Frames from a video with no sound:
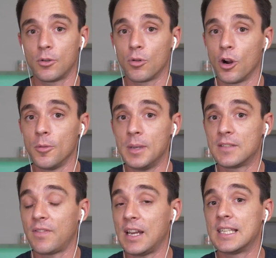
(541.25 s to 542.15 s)
Chrome is
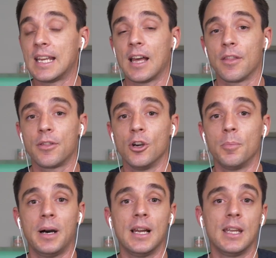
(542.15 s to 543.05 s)
phasing out
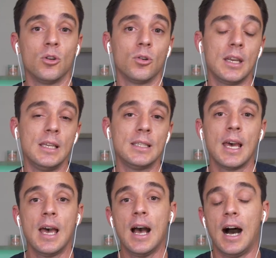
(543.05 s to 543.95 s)
third-party cookies.
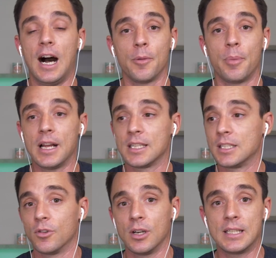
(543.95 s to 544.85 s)
Other browsers
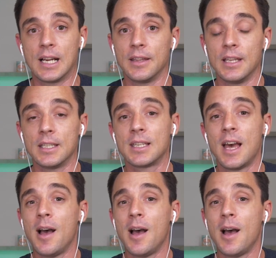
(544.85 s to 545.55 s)
have already done this.